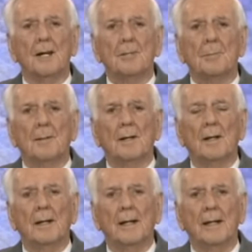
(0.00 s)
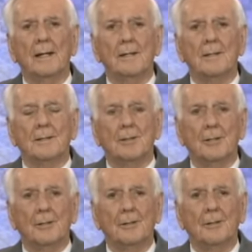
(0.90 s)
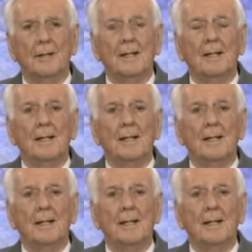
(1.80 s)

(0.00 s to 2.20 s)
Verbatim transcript: The gospel is to